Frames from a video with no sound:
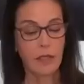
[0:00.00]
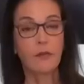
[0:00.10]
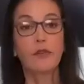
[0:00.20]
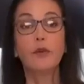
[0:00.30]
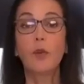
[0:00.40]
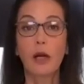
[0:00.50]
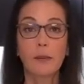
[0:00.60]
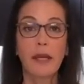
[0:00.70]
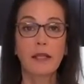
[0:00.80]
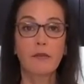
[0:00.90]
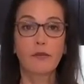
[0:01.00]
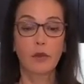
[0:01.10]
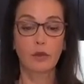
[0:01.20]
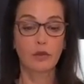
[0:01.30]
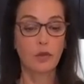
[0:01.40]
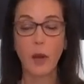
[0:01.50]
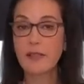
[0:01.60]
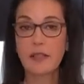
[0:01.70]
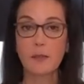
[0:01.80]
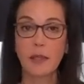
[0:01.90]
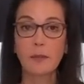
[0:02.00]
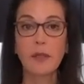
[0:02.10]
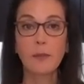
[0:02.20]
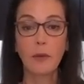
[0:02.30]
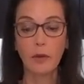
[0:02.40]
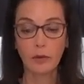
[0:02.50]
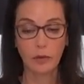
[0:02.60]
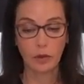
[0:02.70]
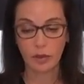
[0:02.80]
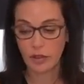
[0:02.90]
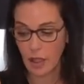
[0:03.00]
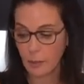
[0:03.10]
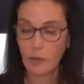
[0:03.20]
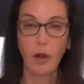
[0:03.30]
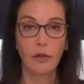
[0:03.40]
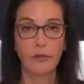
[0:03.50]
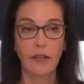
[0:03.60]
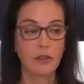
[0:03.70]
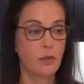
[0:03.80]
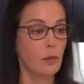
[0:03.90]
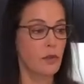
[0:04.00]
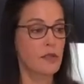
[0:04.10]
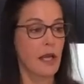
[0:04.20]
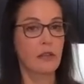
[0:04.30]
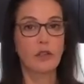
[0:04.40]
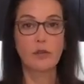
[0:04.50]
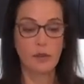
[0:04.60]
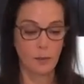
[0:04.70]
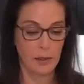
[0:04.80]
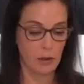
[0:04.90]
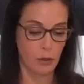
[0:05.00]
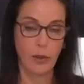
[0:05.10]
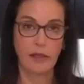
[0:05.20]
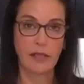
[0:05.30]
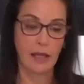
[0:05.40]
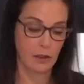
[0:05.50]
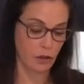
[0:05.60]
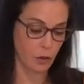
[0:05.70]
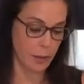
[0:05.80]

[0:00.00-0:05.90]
If you want to make it for twice as many people, you could double all the vegetables and use a bigger rectangular